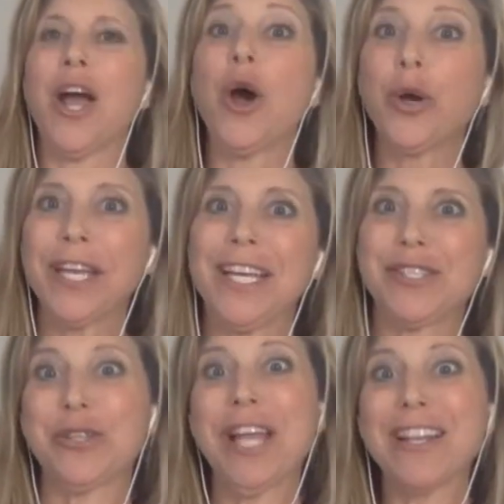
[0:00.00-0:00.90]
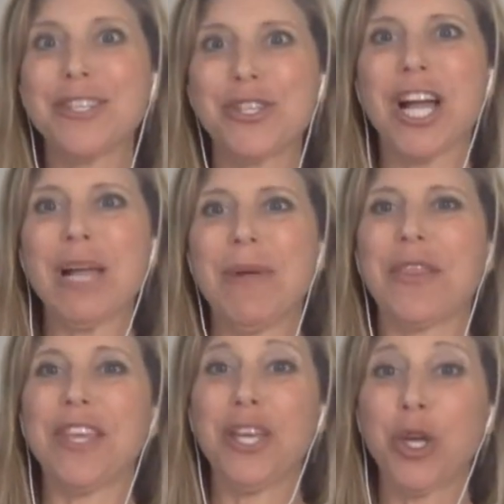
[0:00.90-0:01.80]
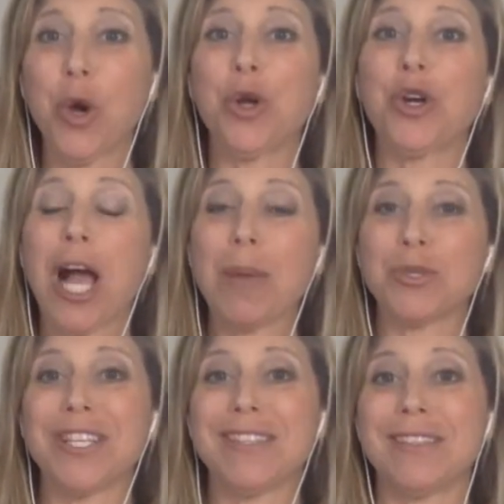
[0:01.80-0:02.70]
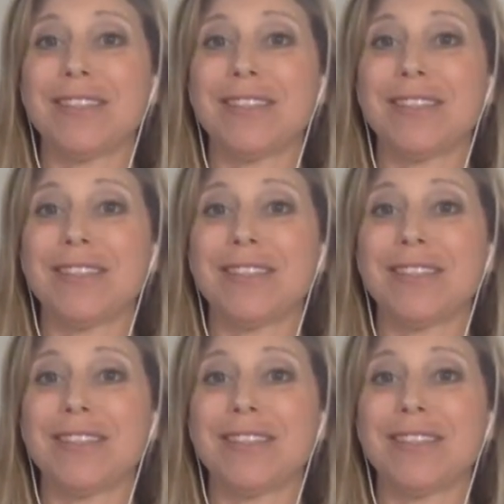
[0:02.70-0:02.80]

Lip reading: Okay, so now let's talk about the encoder options.